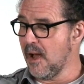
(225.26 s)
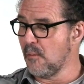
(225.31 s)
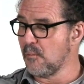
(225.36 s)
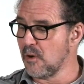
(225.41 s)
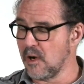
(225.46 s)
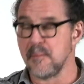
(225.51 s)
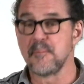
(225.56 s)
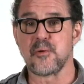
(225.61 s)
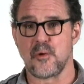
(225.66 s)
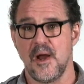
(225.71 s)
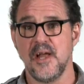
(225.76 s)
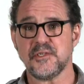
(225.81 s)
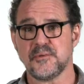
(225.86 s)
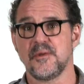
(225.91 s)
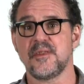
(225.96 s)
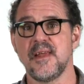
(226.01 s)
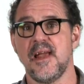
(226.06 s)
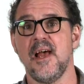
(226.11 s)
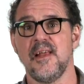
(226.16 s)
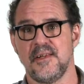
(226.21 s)
were impressed
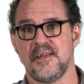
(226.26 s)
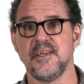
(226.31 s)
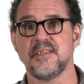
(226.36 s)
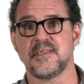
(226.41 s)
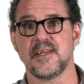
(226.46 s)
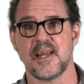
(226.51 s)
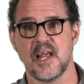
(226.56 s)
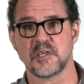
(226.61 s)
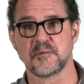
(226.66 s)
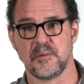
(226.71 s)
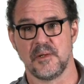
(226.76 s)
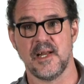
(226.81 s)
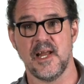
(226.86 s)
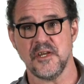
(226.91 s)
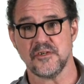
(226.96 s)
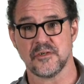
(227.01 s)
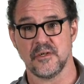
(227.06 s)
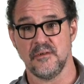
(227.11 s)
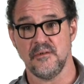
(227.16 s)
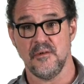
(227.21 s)
with the Hellenistic
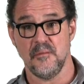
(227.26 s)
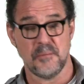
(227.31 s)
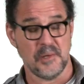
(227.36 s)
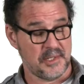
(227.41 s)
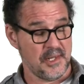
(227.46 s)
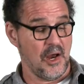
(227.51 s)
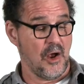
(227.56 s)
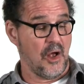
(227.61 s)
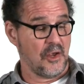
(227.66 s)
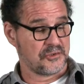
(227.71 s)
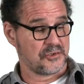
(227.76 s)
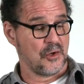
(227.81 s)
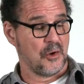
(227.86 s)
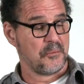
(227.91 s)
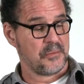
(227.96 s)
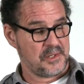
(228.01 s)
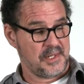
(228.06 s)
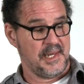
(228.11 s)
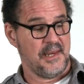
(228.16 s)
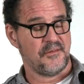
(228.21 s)
explanation, but they also
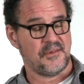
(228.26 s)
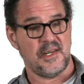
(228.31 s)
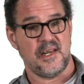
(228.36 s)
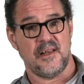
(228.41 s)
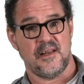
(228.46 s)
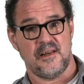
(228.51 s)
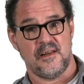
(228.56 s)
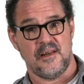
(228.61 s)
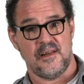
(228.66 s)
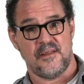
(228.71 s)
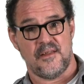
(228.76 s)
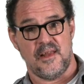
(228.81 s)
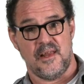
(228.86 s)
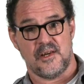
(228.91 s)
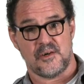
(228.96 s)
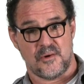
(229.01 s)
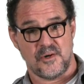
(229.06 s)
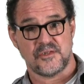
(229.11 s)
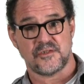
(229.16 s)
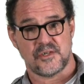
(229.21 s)
believed in the
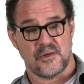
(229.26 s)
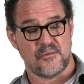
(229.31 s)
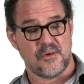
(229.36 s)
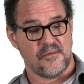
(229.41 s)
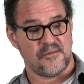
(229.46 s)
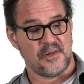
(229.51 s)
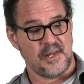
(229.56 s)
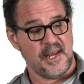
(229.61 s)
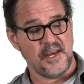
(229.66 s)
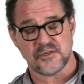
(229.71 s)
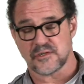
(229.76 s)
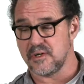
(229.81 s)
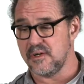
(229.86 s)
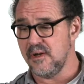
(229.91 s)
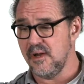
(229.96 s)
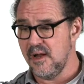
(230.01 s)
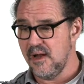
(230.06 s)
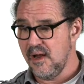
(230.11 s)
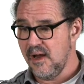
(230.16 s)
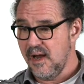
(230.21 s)
Christian revelation.